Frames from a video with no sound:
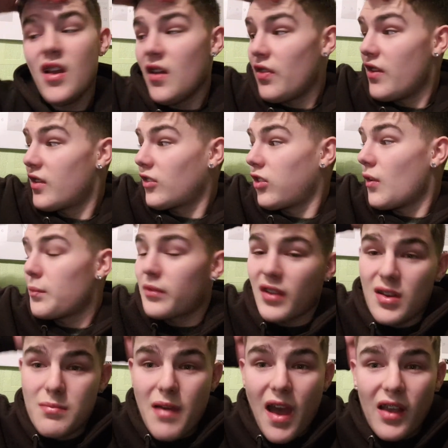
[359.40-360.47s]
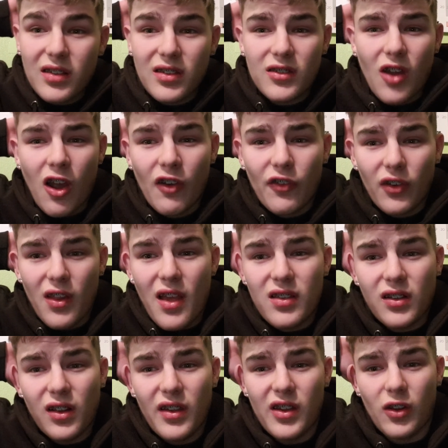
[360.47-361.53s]
This club's in a mess, and hopefully that's
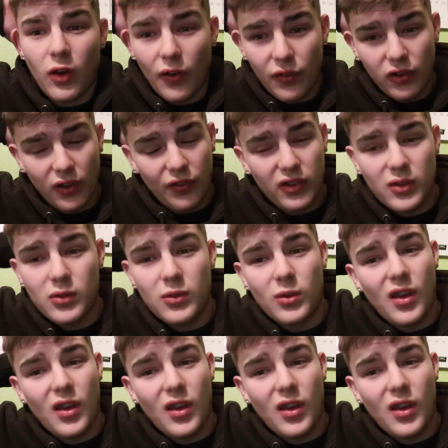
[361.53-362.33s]
cleared up for a few of you